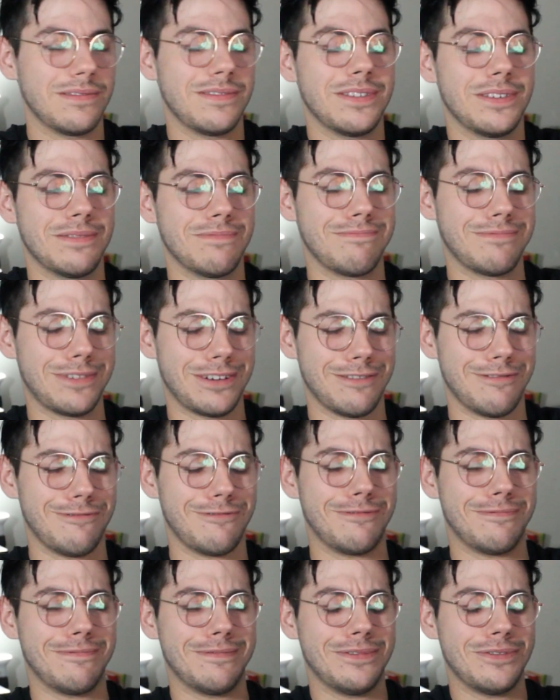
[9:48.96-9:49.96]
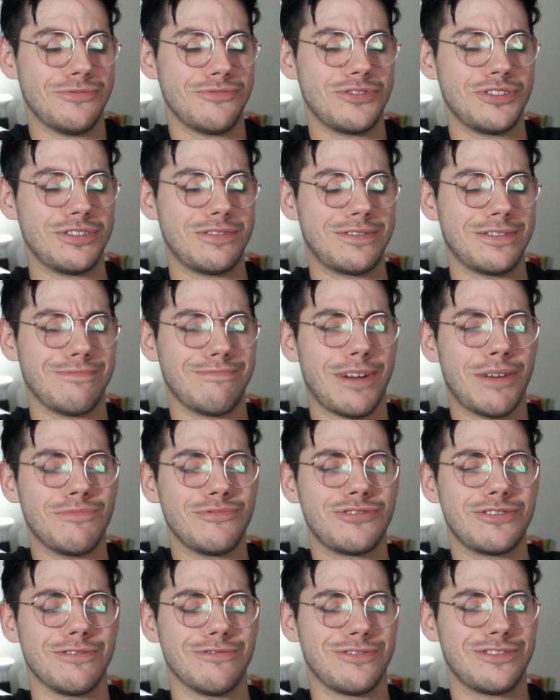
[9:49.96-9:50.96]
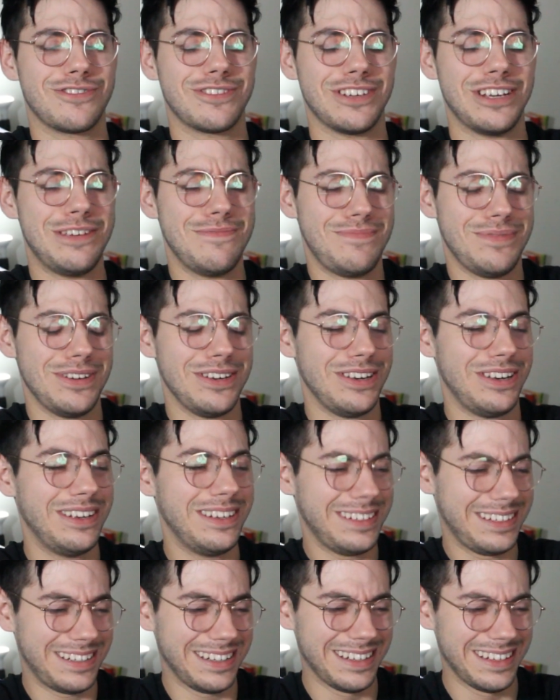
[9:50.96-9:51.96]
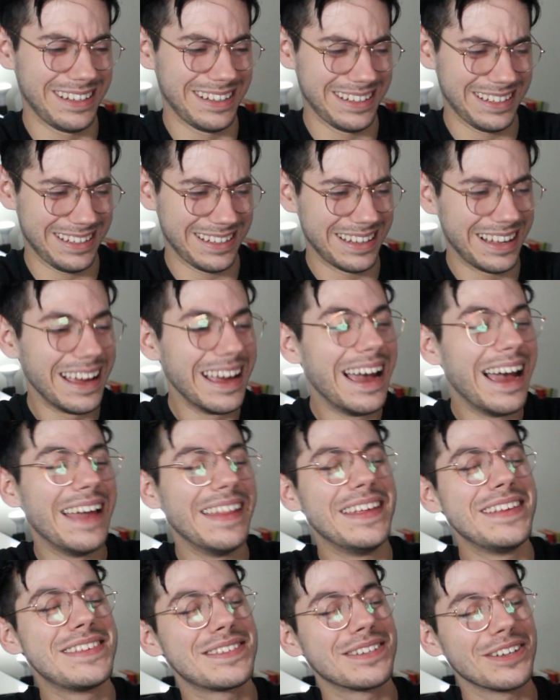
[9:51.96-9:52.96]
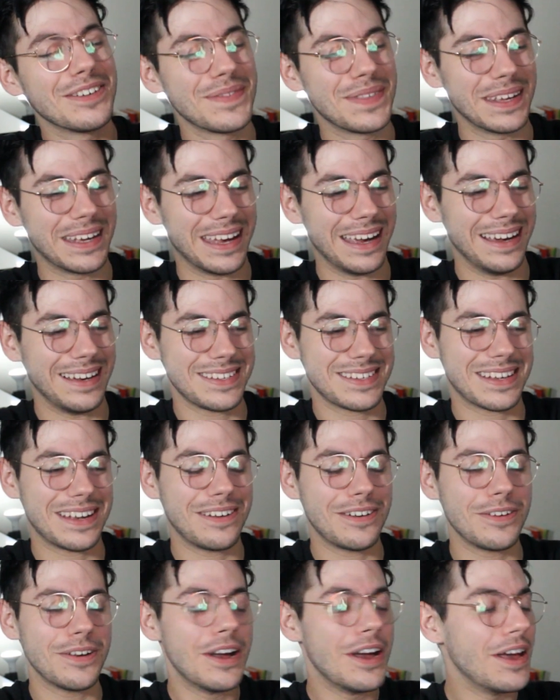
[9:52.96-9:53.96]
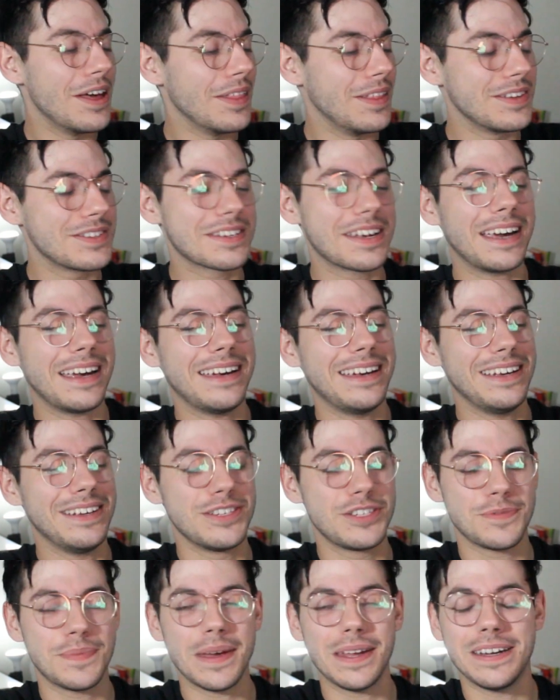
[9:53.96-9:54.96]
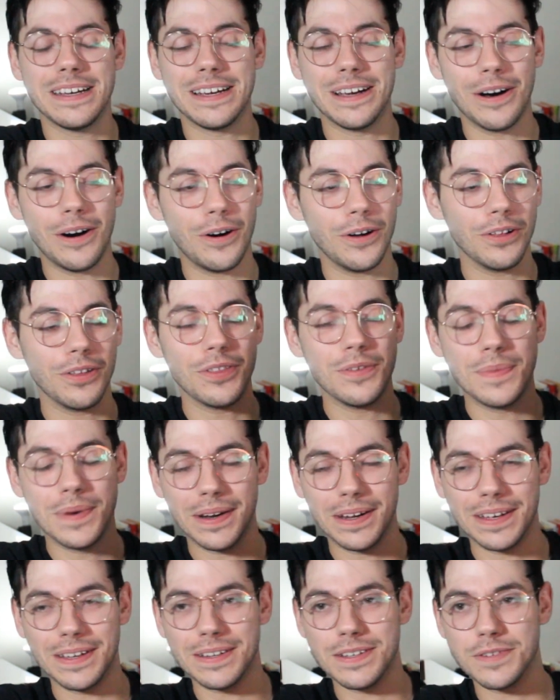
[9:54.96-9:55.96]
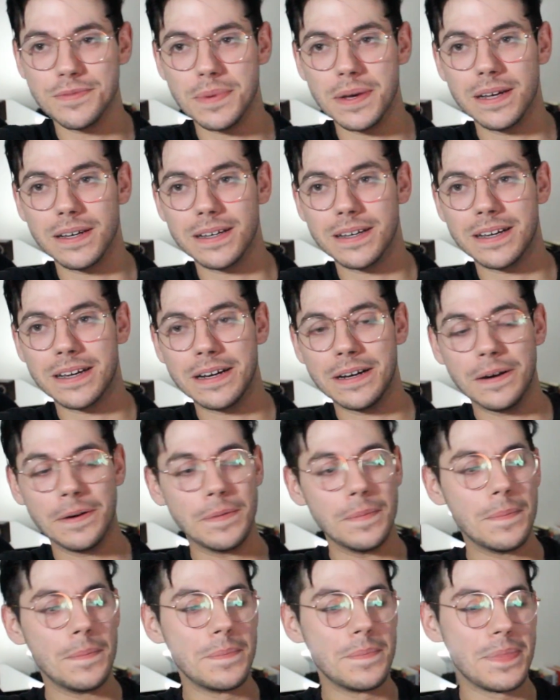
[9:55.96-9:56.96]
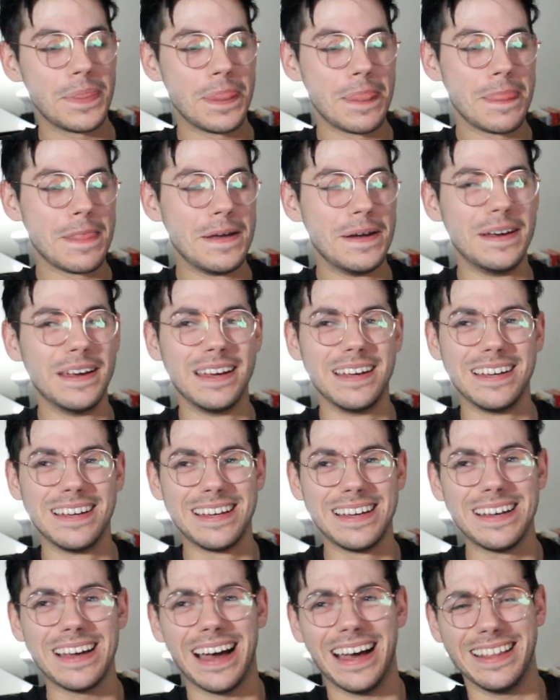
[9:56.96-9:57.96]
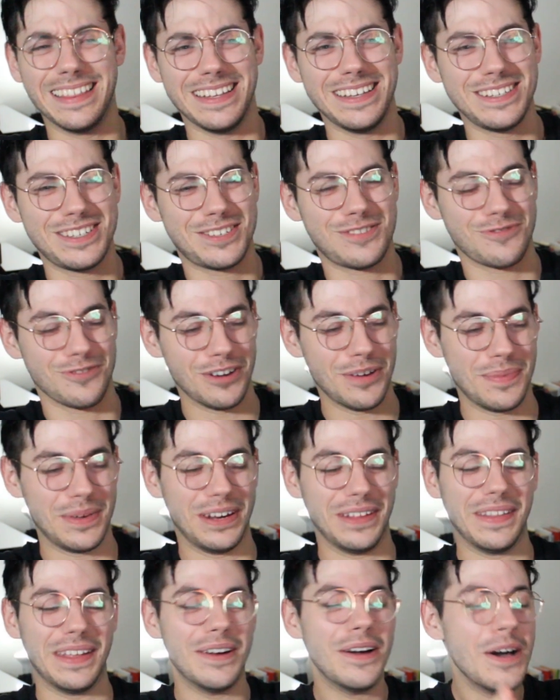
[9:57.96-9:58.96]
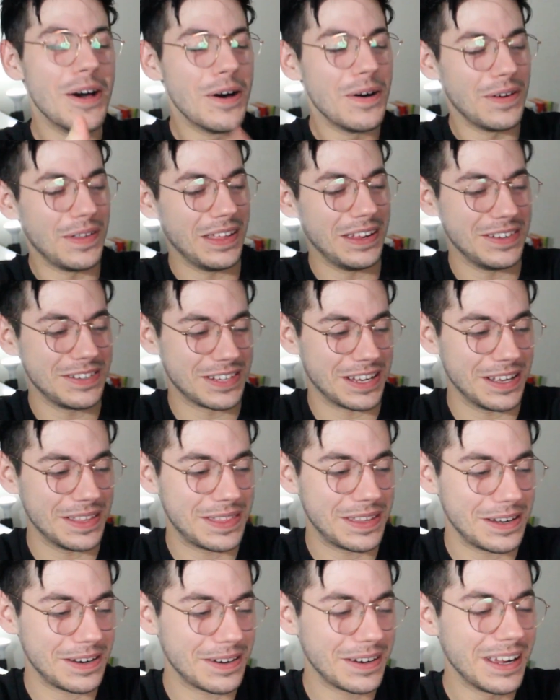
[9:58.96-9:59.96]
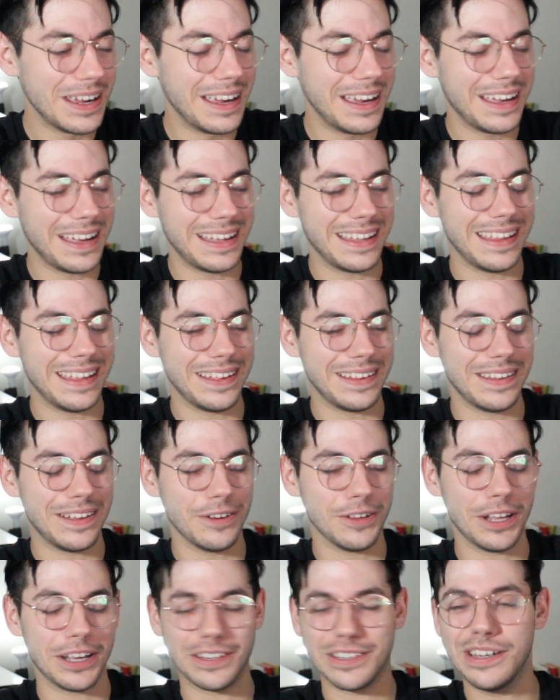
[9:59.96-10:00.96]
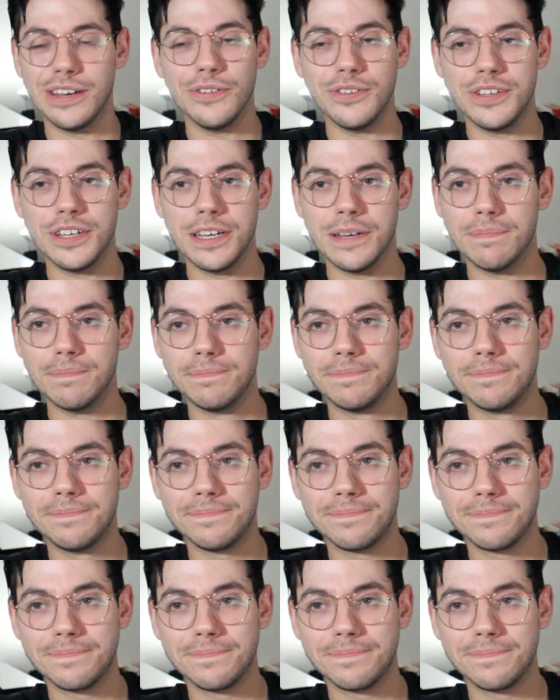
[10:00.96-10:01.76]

I'm so sleepy. They still have the gas counter. This guy is spending all the money in his bank account on this trip, and they just get there, and they're like, no tip.